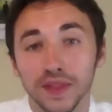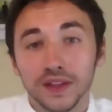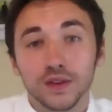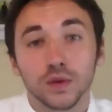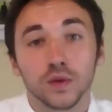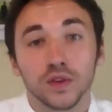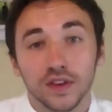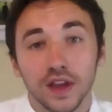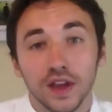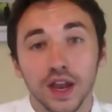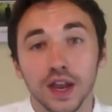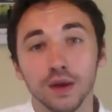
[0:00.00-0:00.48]

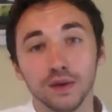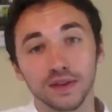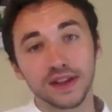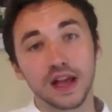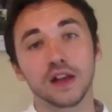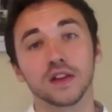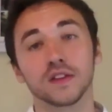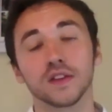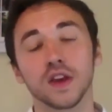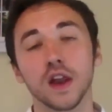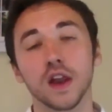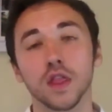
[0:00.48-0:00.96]
This certainly was
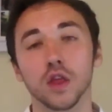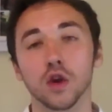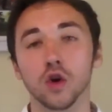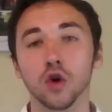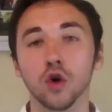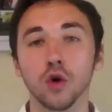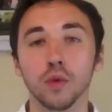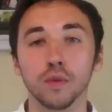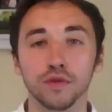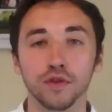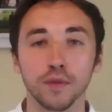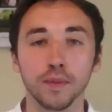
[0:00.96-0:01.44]
outside of the
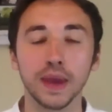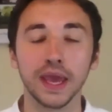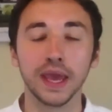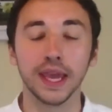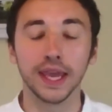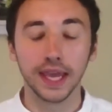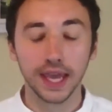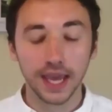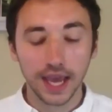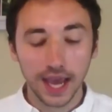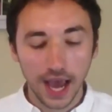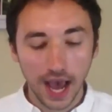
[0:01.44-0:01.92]
norm for
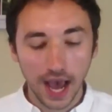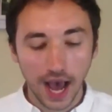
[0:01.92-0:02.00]
me.